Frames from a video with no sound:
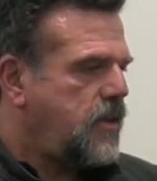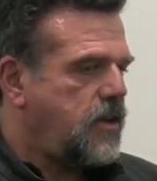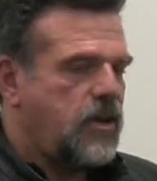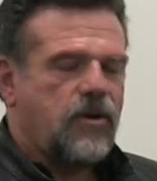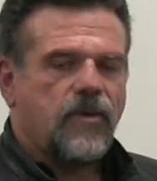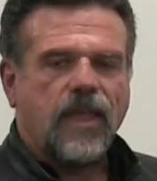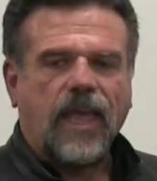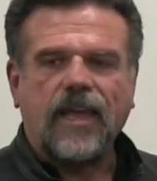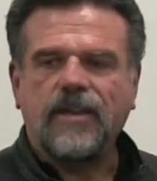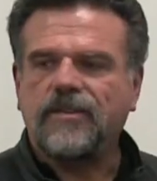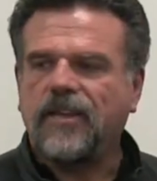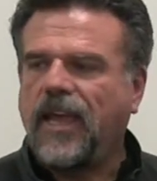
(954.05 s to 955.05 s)
you know
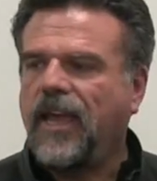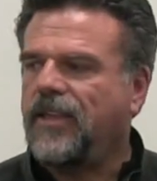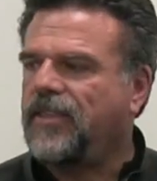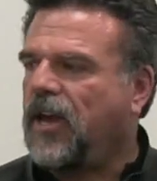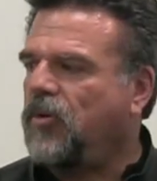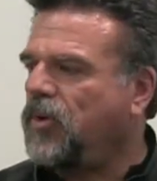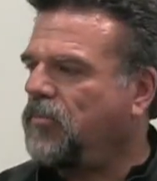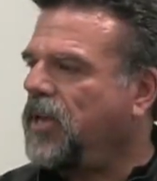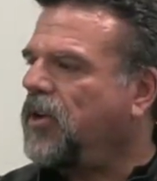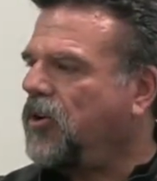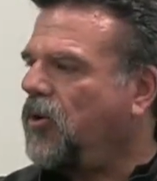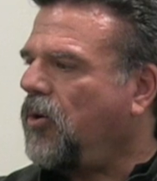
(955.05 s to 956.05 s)
and and that would
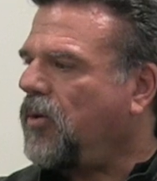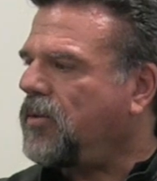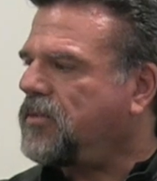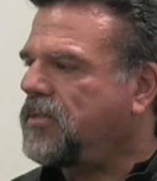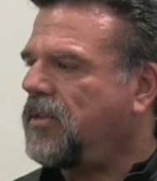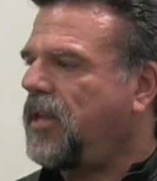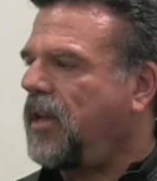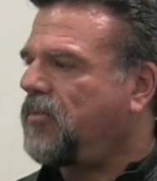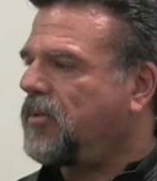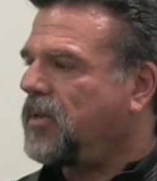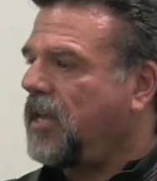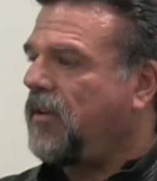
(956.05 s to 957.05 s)
be a goal so that
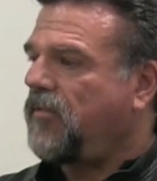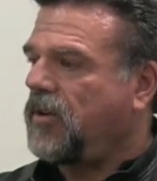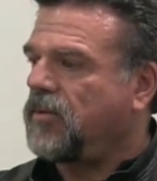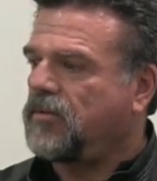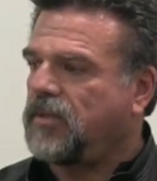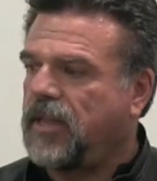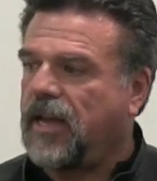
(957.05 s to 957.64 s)
would give you